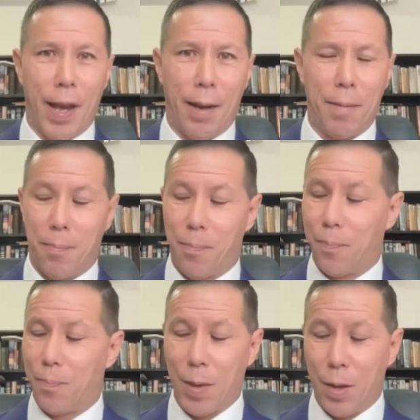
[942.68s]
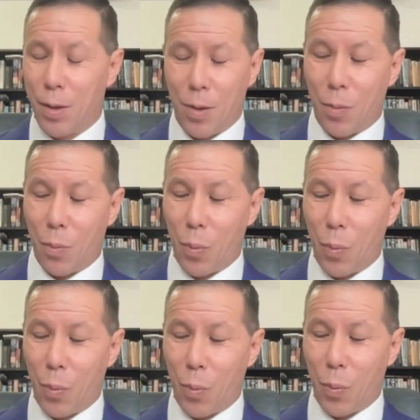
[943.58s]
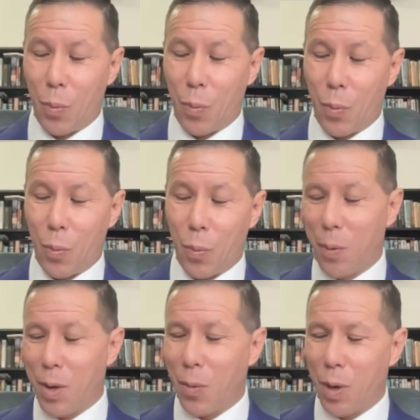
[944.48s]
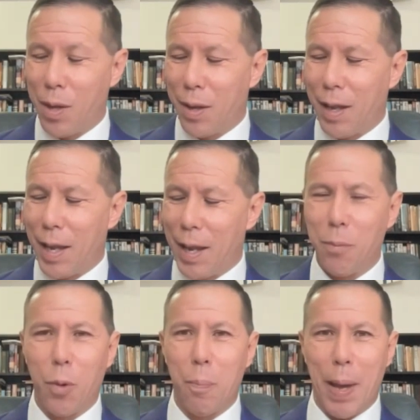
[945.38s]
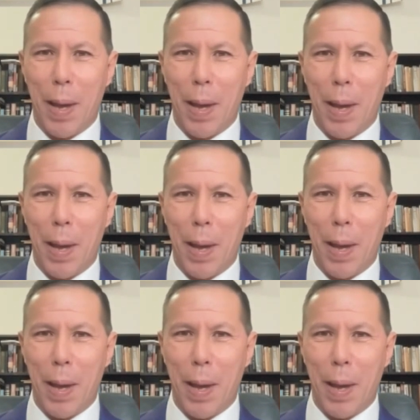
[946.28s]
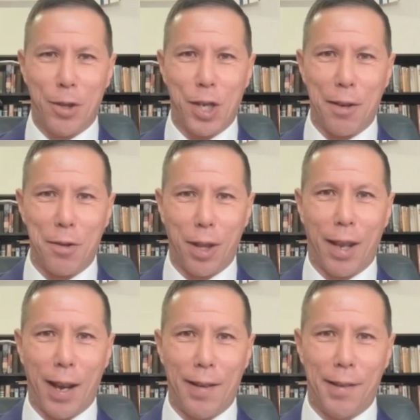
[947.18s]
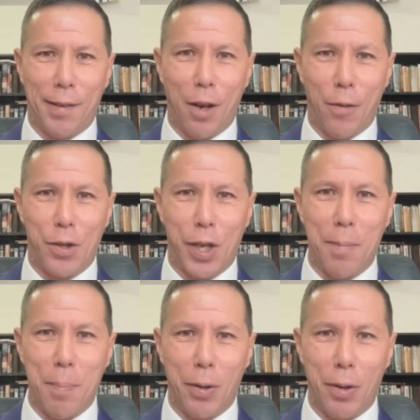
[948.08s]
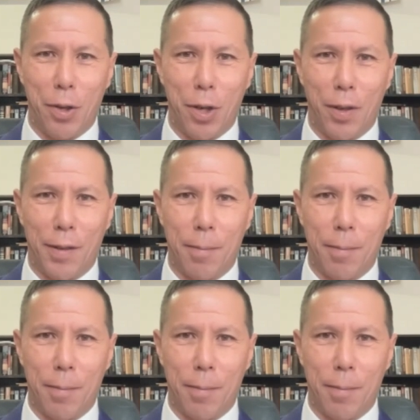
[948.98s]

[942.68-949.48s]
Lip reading: of that. We're not even, it would barely be enough to touch the cases over $10 million.